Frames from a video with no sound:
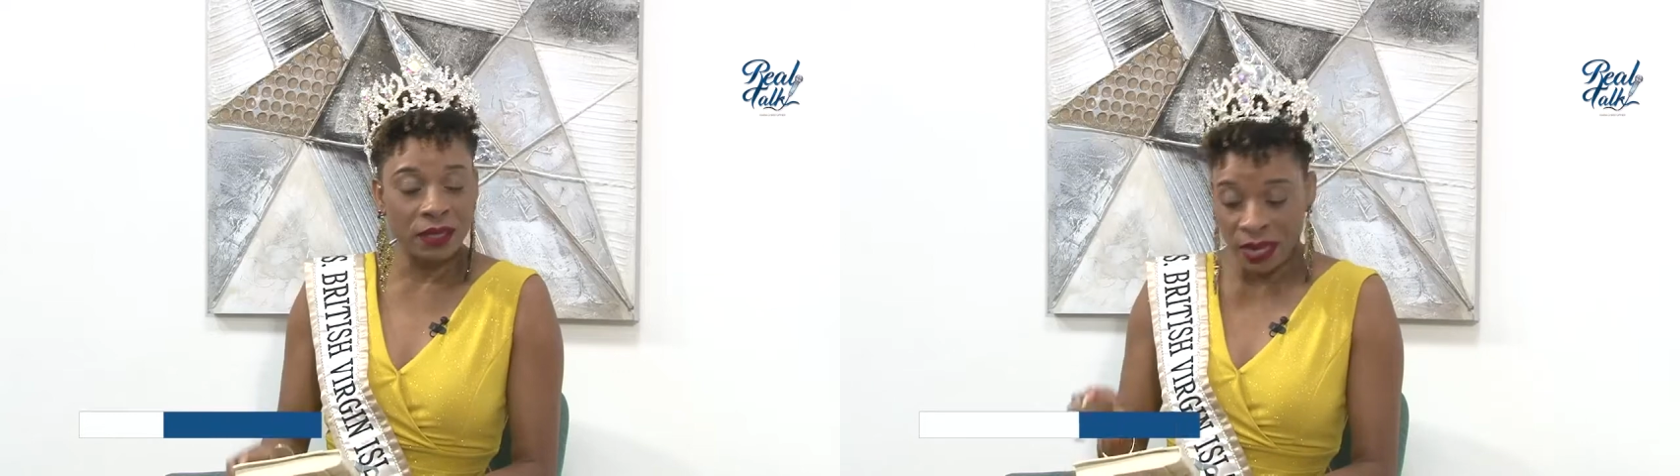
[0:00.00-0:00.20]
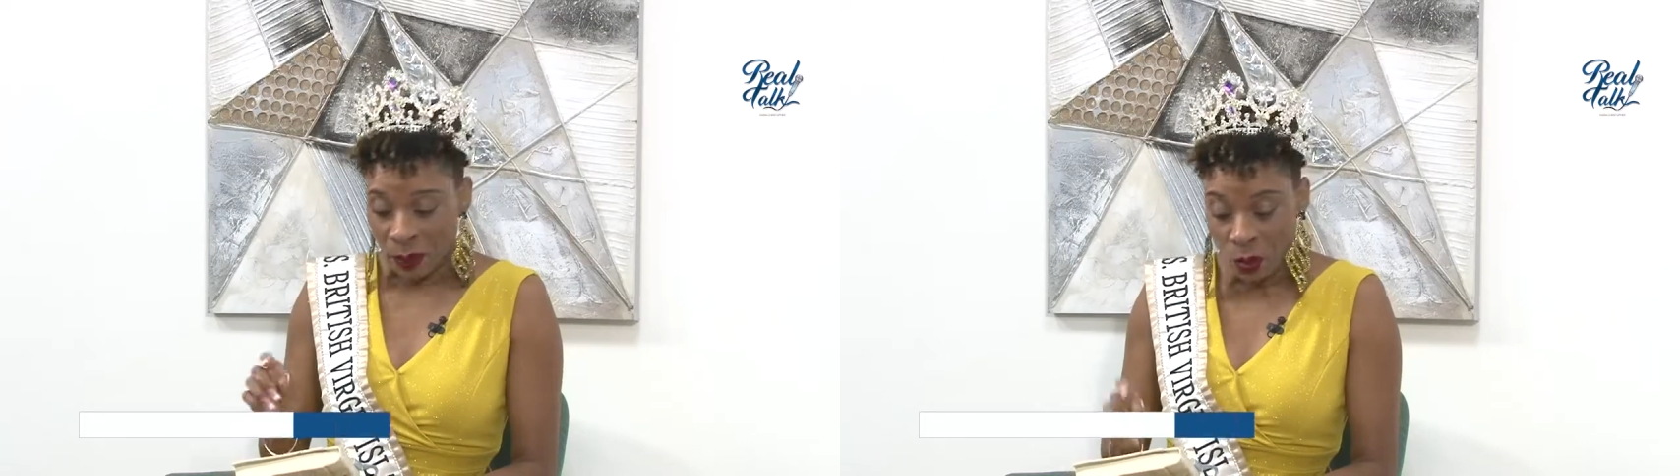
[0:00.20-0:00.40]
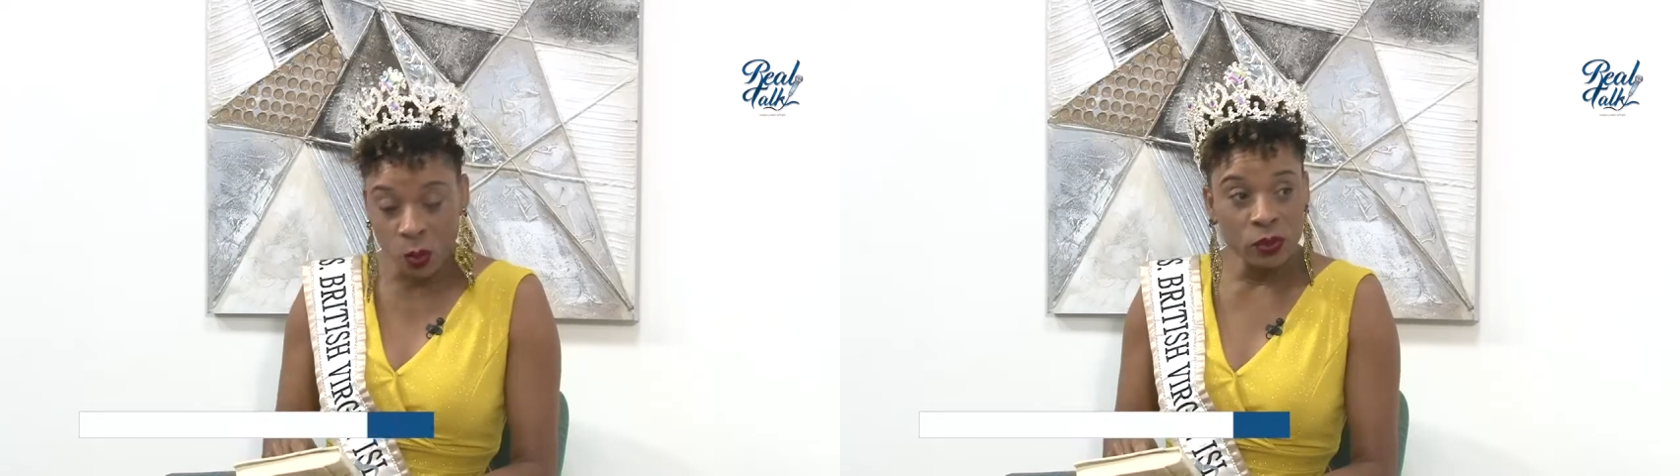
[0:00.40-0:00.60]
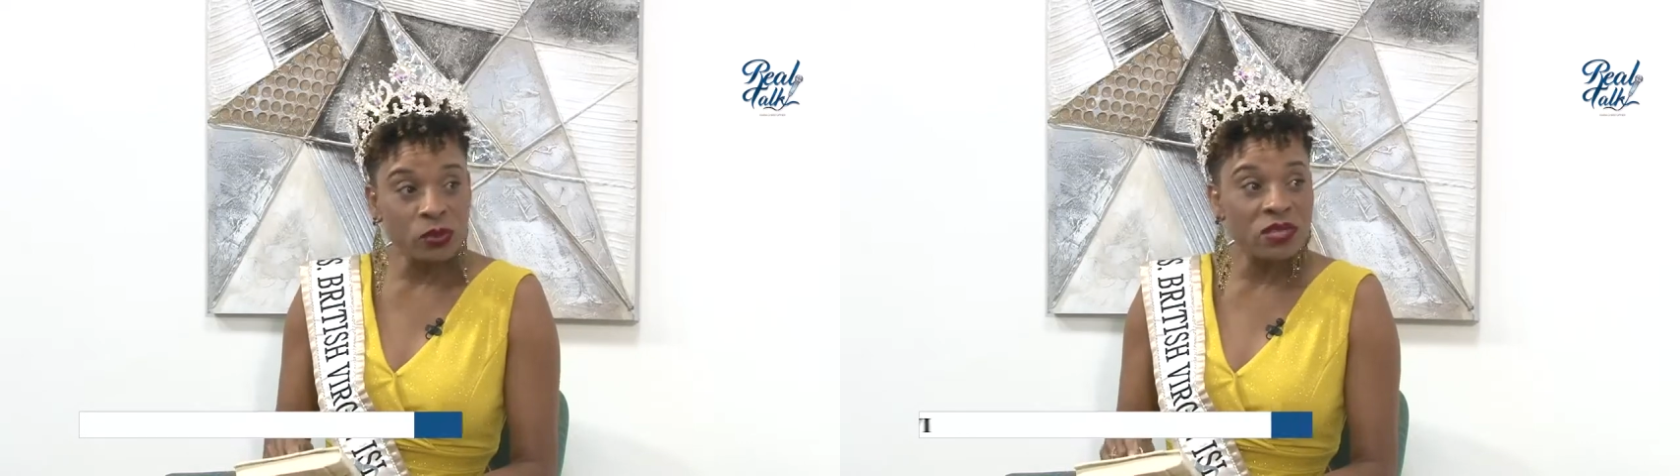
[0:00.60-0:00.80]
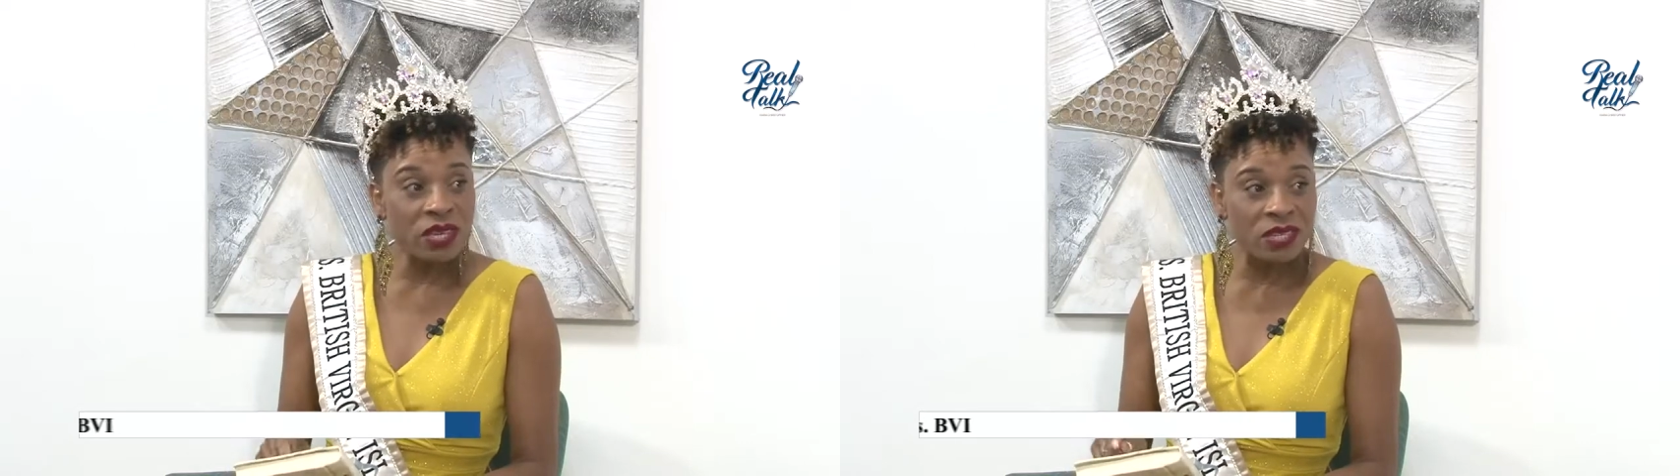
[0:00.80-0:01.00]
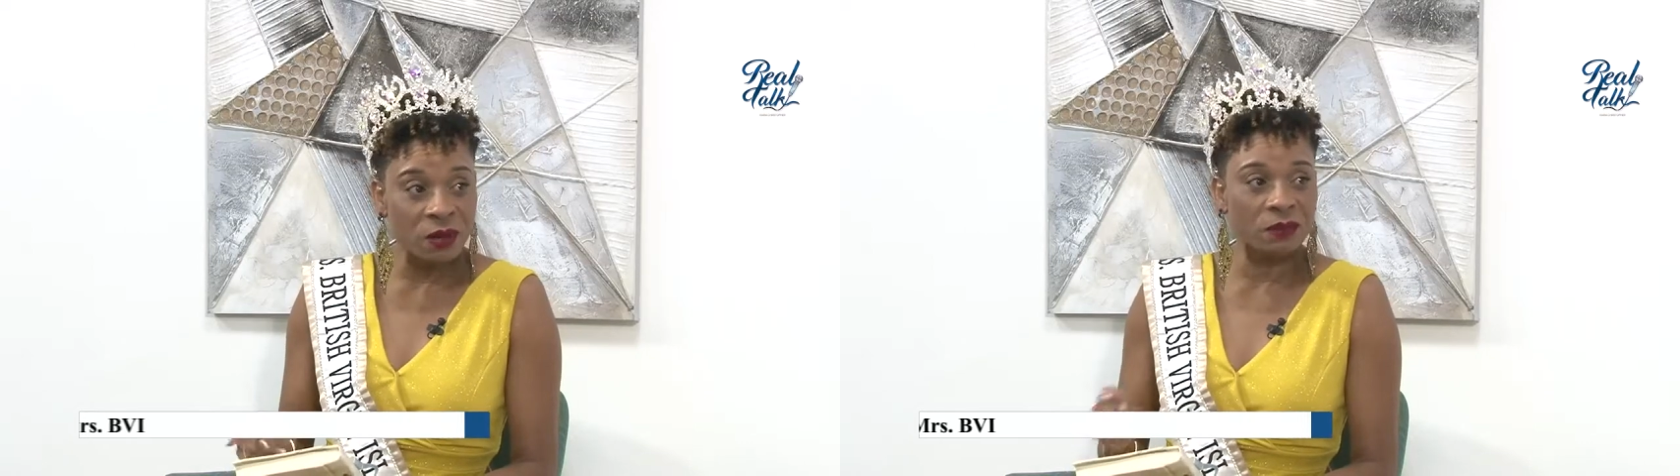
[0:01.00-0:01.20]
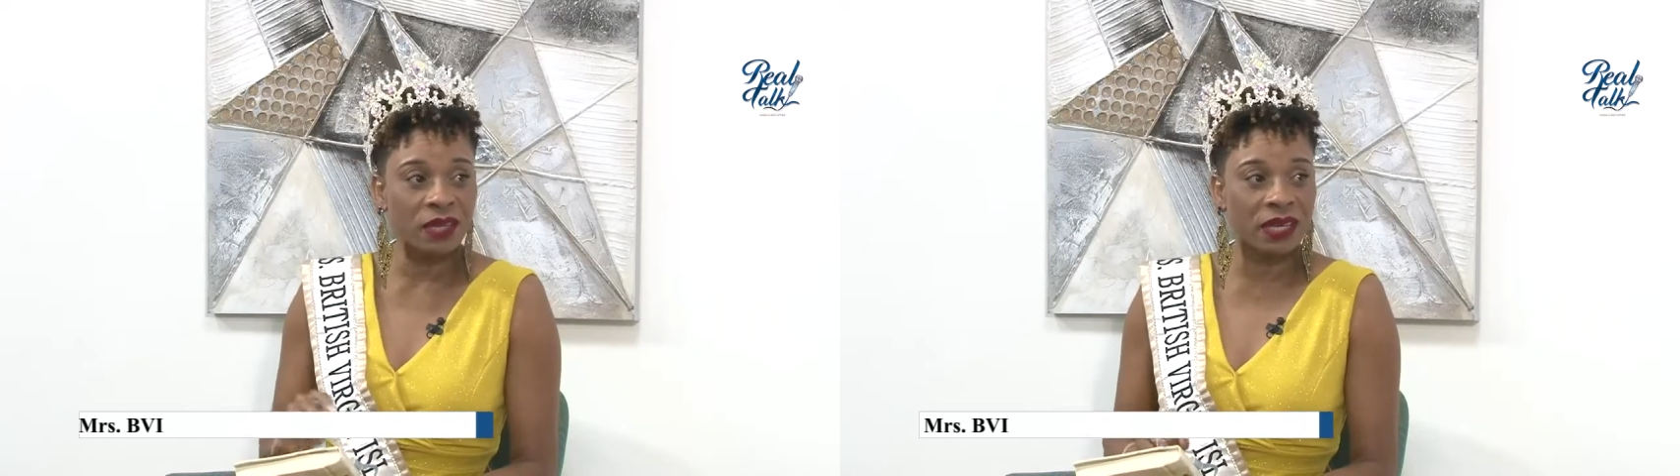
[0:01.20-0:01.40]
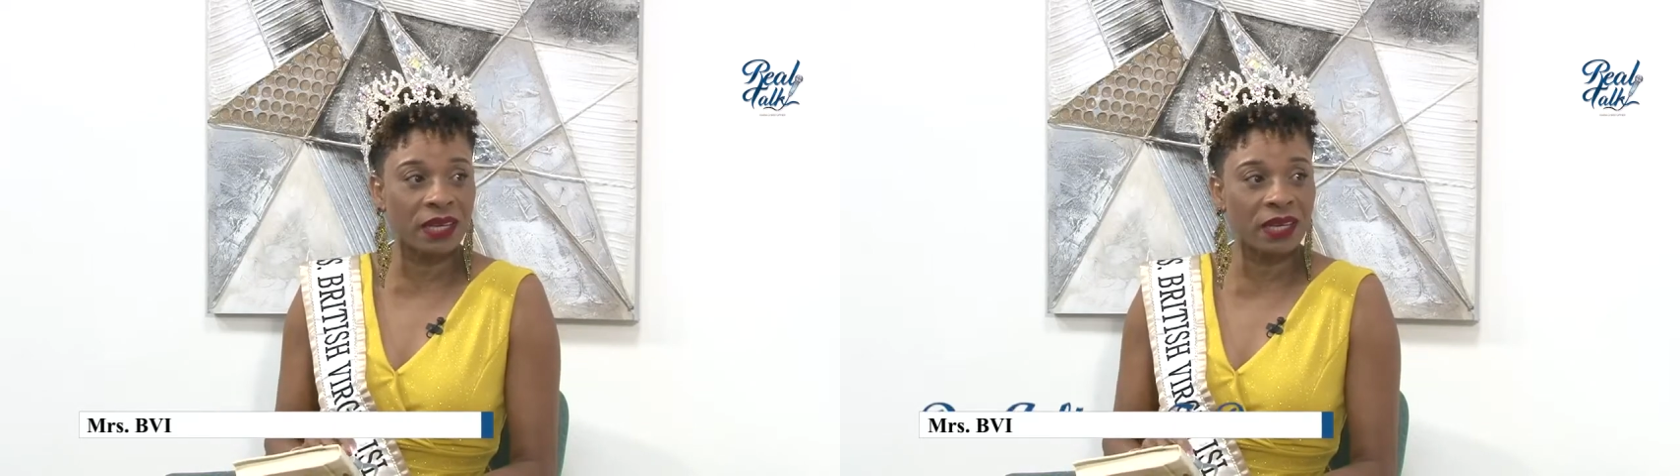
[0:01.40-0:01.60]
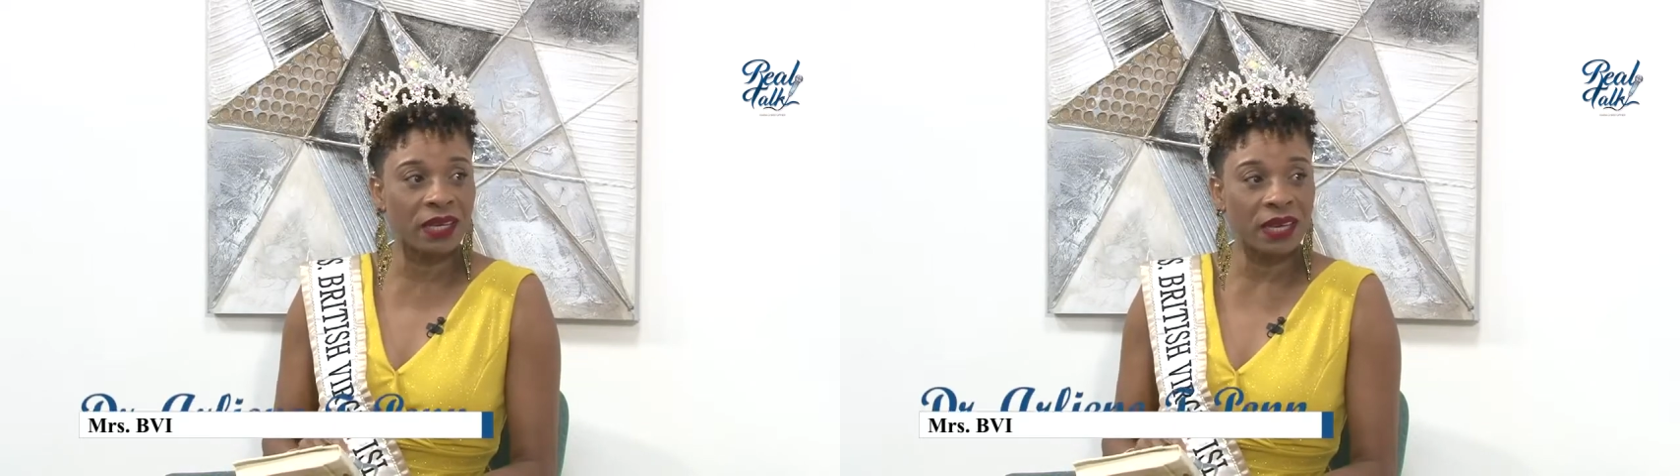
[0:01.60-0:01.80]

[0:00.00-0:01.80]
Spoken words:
that I'm going to say something,